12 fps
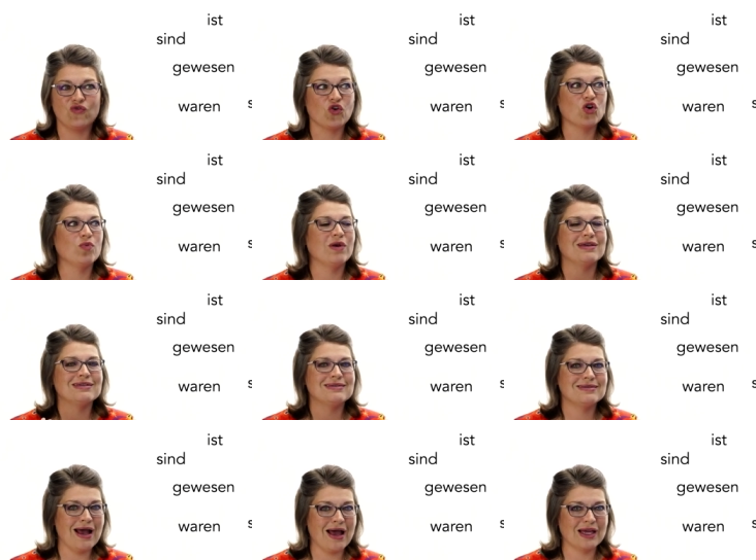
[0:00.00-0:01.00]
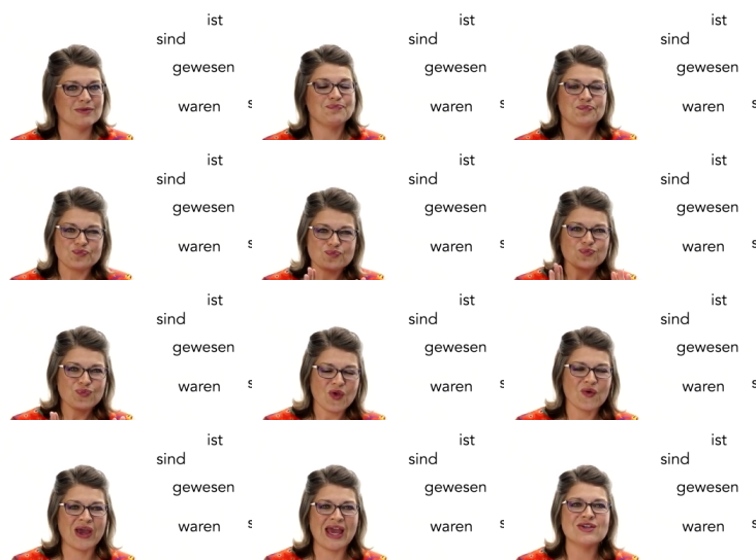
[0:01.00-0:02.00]
verb sein.
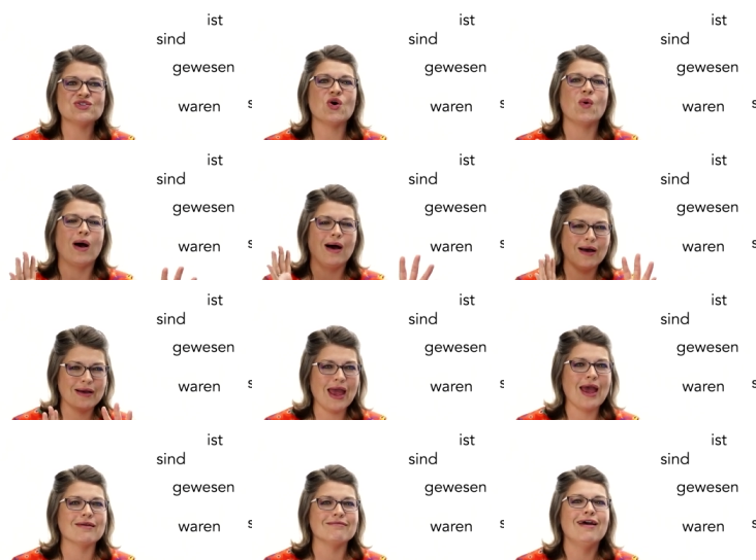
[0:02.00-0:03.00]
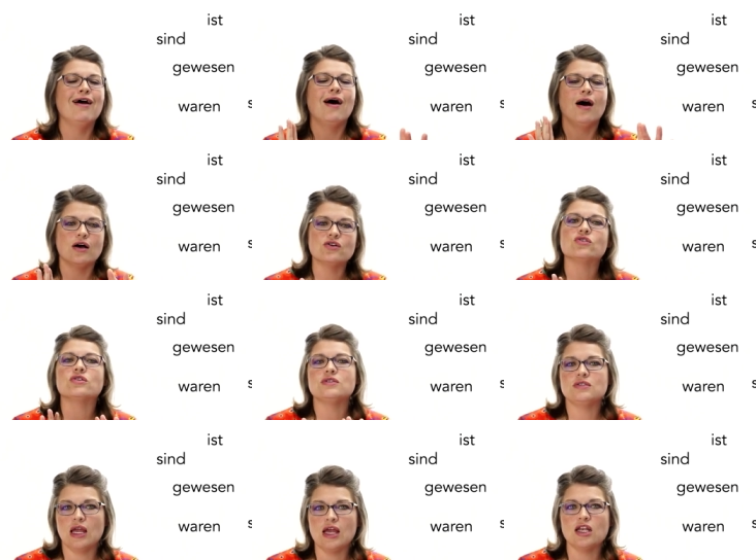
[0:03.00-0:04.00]
Okay, so again,
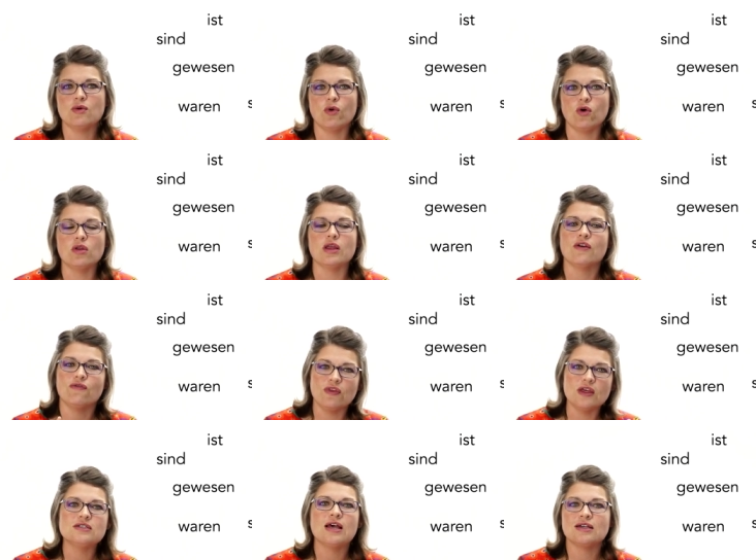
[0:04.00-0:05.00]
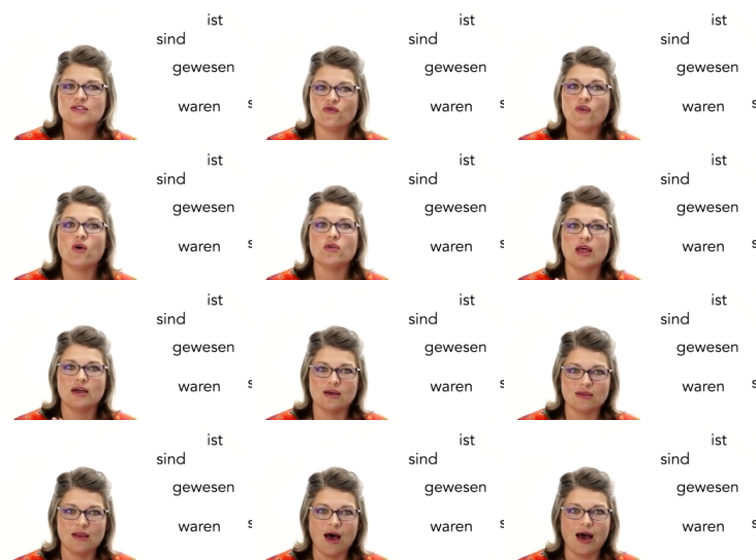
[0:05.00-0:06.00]
understandable if this has felt like
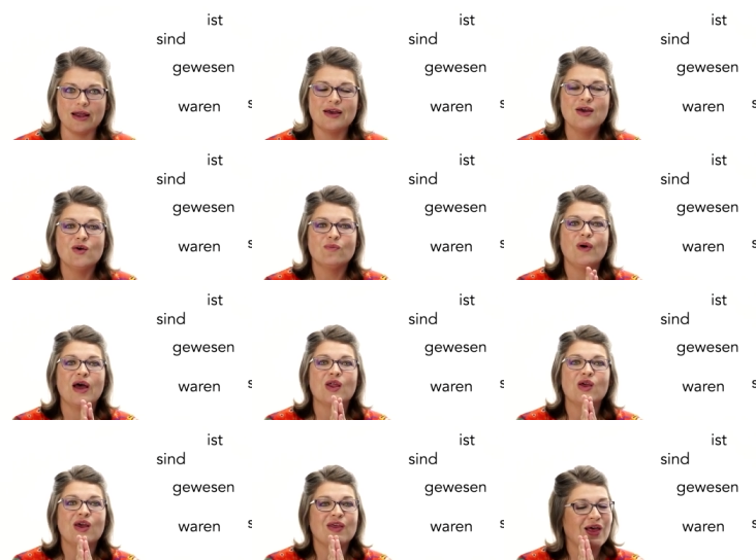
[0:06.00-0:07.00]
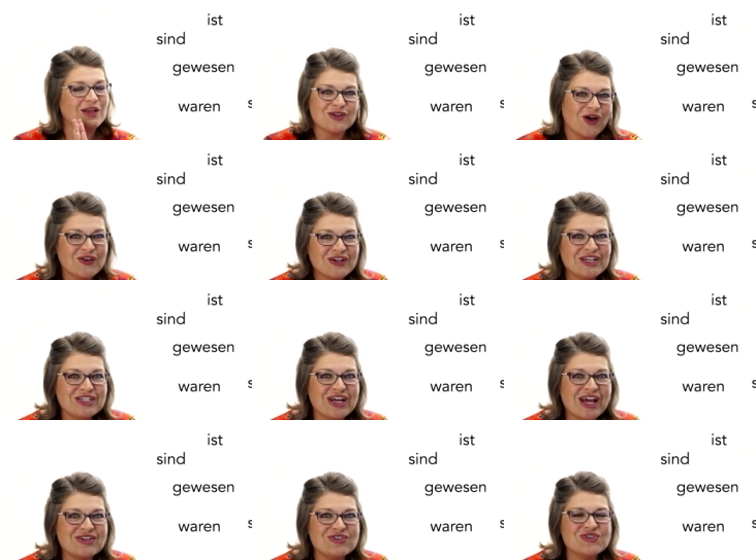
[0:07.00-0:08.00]
a lot, but that's all going to
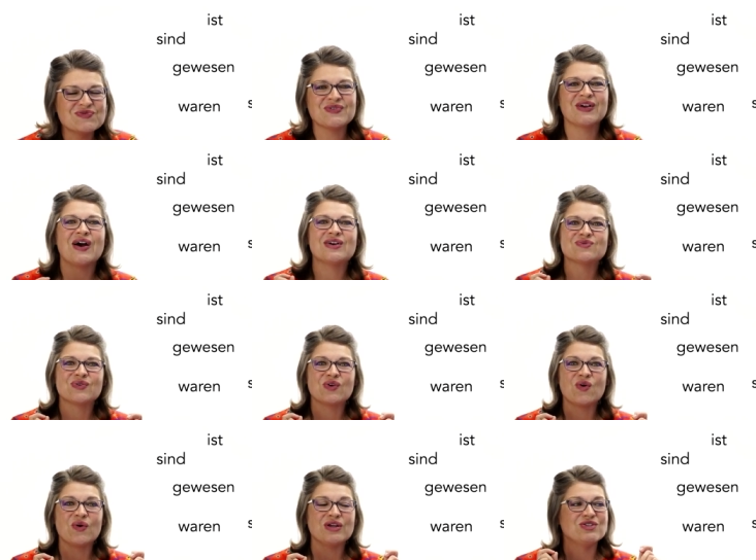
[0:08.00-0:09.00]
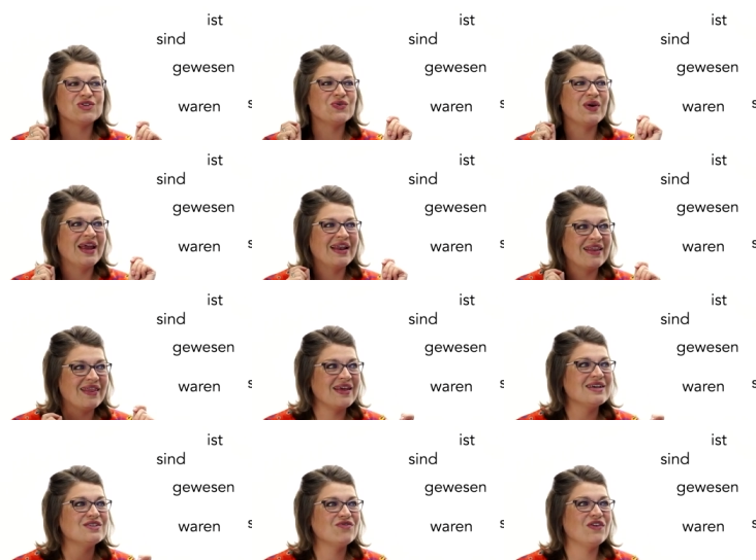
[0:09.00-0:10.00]
change because we're going to, in
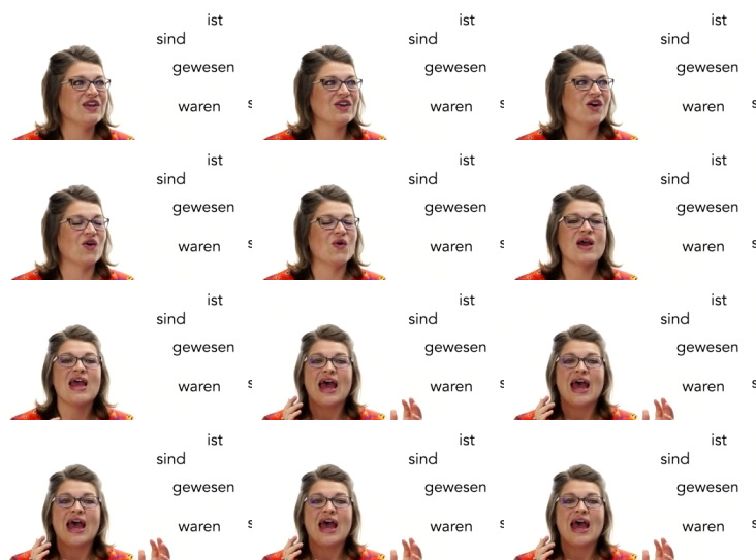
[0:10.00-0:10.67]
this video,